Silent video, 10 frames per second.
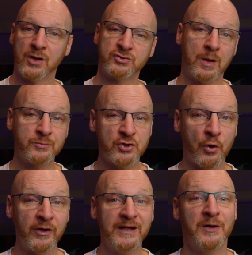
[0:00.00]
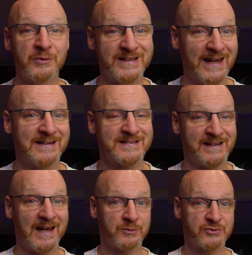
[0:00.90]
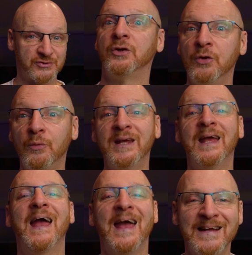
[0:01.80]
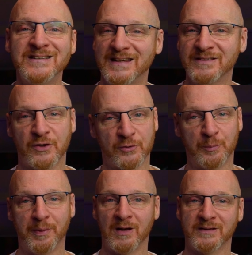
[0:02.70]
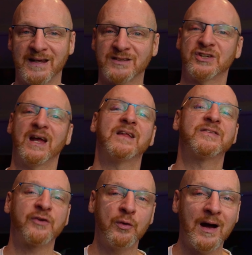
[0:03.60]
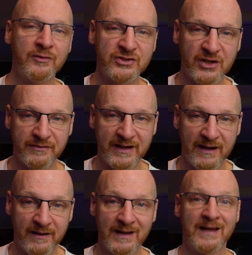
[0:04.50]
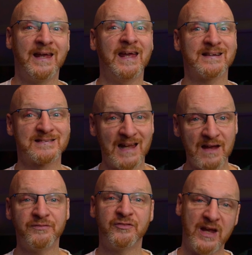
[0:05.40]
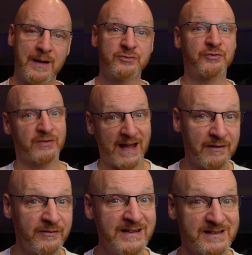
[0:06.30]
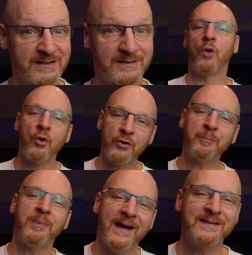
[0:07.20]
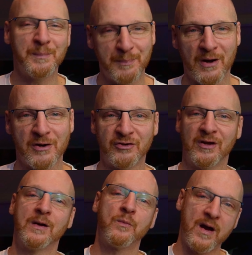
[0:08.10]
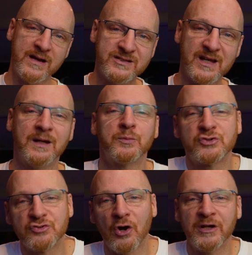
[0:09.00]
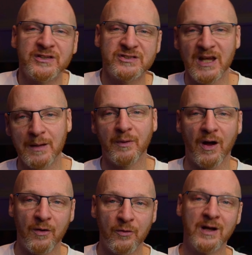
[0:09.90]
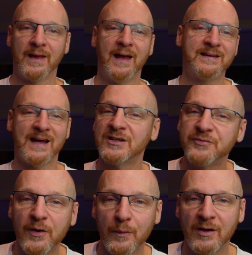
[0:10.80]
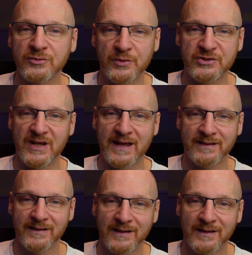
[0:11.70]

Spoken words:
so I'm sure he knows the ins and outs. Newey hates internal politics, and throughout his career he has left teams for that reason. Horner played the part where he said he was sorry to see him go and nice farewells were said,